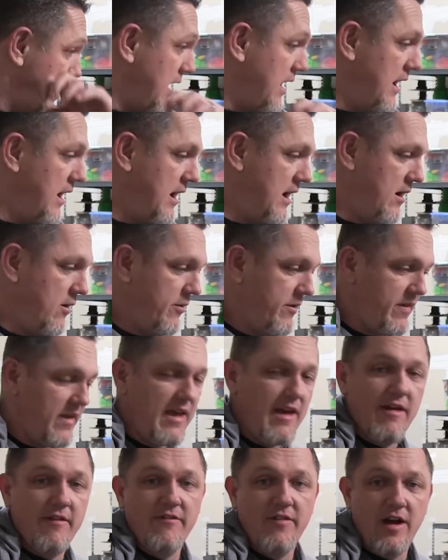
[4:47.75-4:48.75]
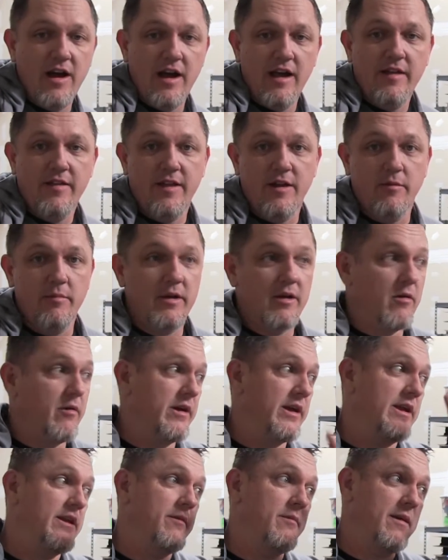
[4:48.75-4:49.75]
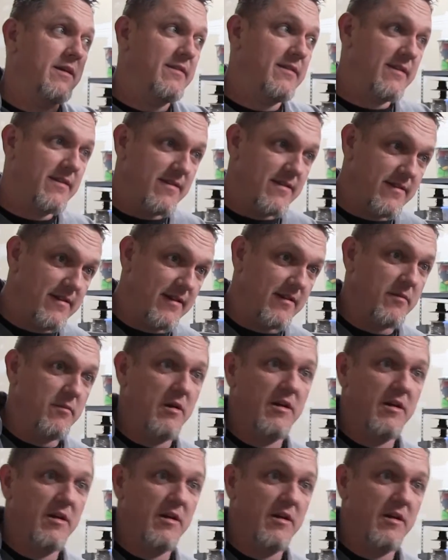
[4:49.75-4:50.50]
With EFI that'll be going into my 66